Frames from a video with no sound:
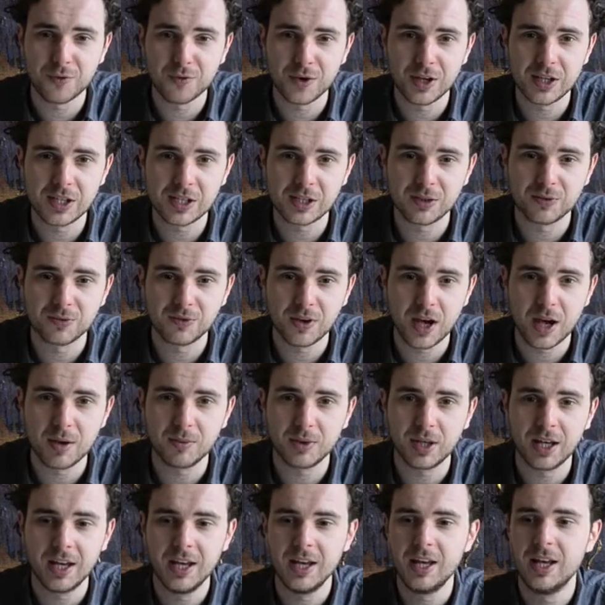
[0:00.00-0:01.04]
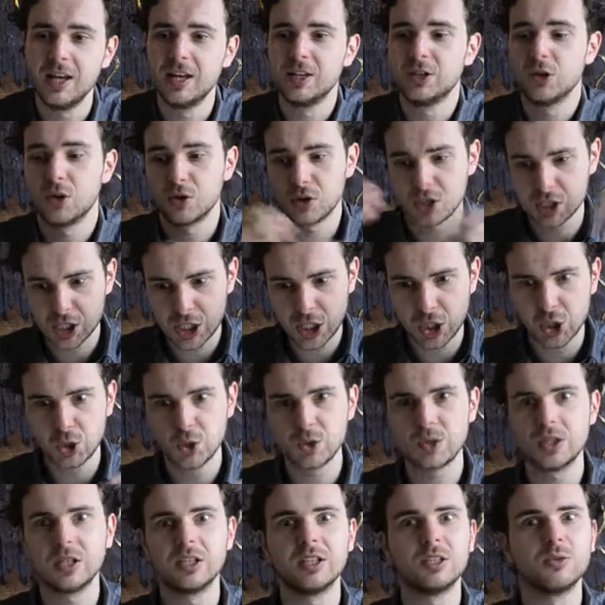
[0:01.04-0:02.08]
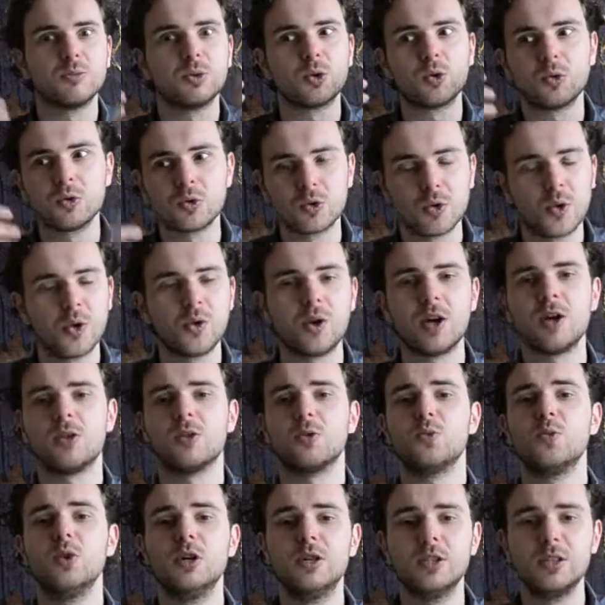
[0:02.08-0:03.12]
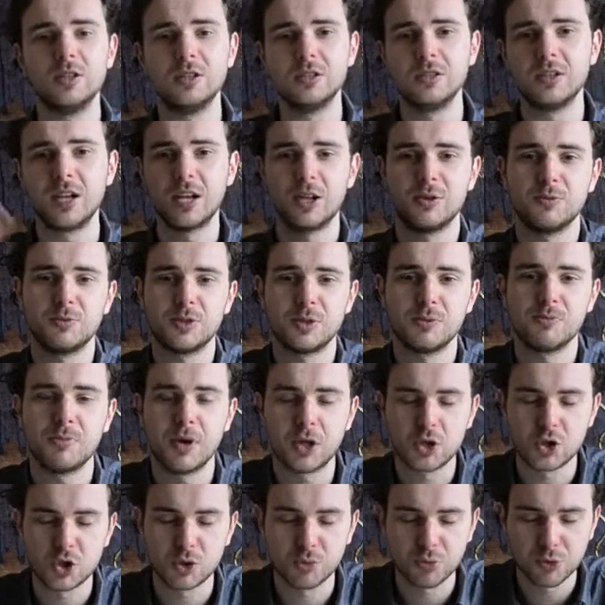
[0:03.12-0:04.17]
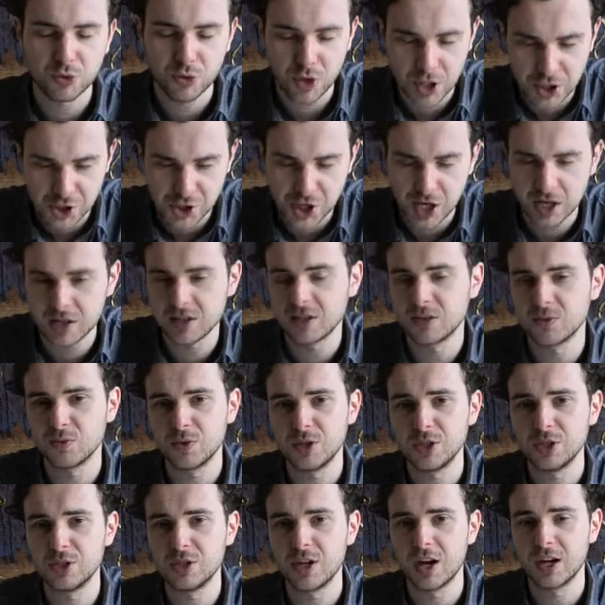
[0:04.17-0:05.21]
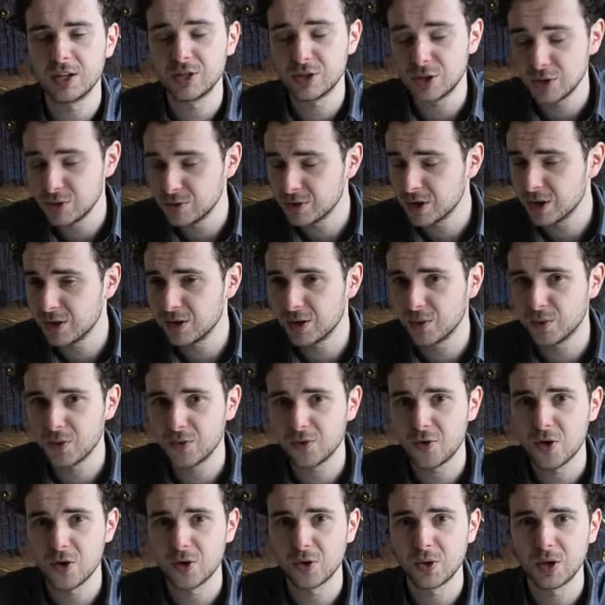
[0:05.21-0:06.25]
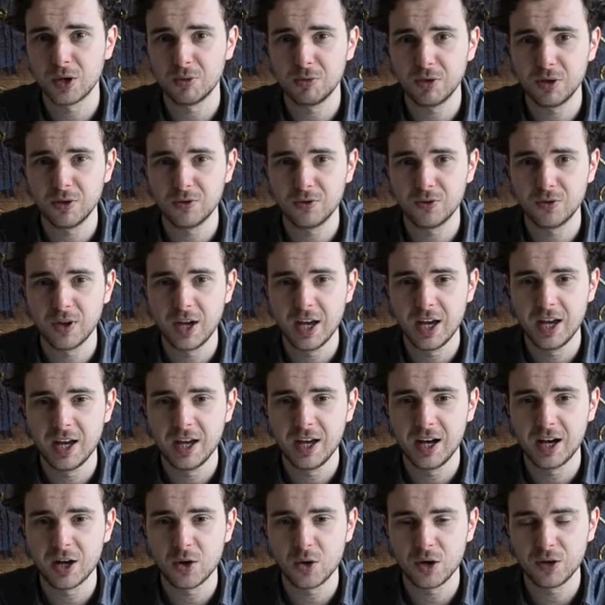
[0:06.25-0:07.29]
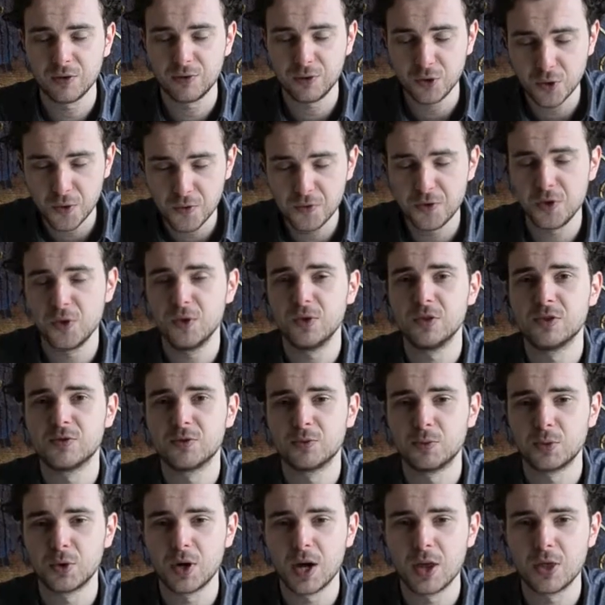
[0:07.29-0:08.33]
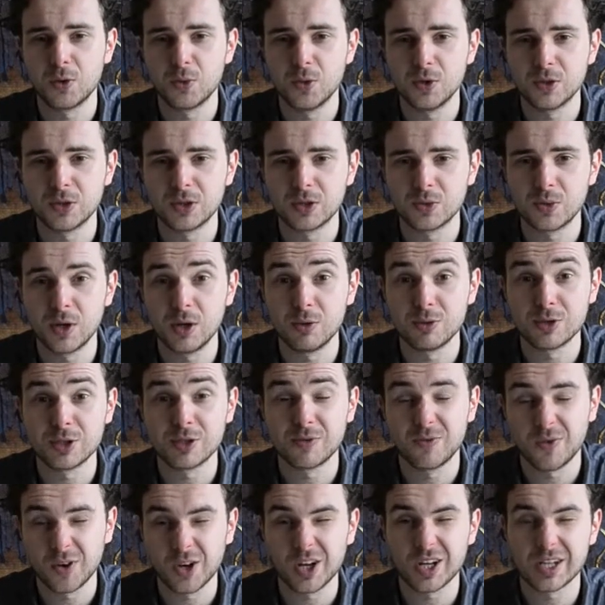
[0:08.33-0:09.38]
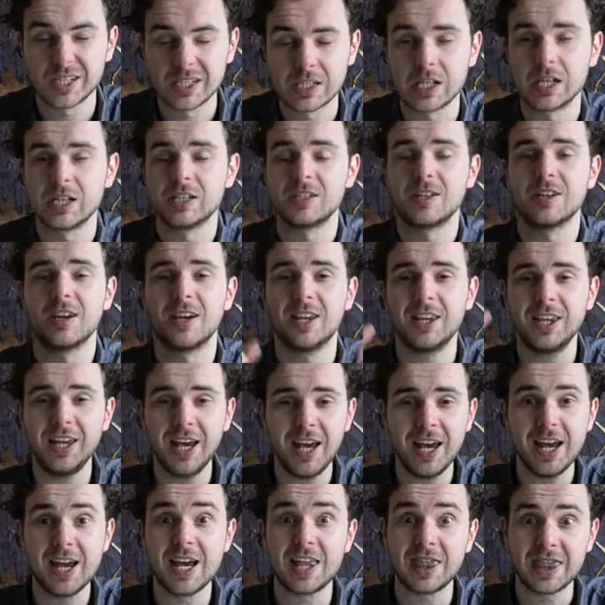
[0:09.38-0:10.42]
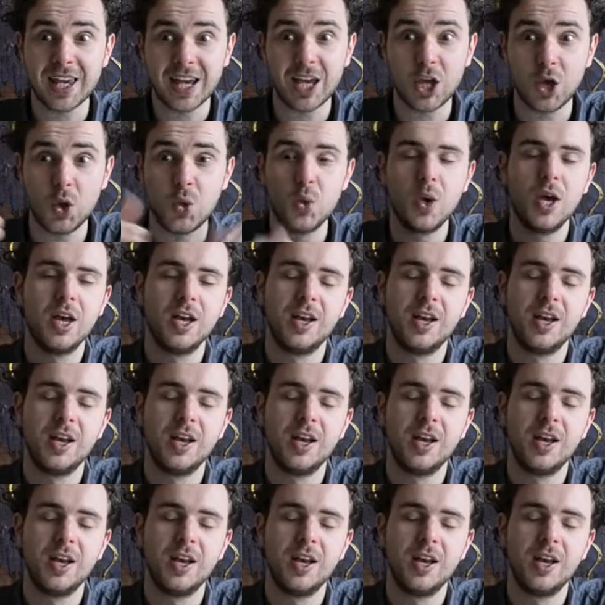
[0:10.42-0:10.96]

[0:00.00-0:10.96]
friends and family, not just in New Zealand, but also around the world. That's much appreciated. I do know that we've got quite a few viewers from around the world as well, which is very exciting, and yay, and thank you.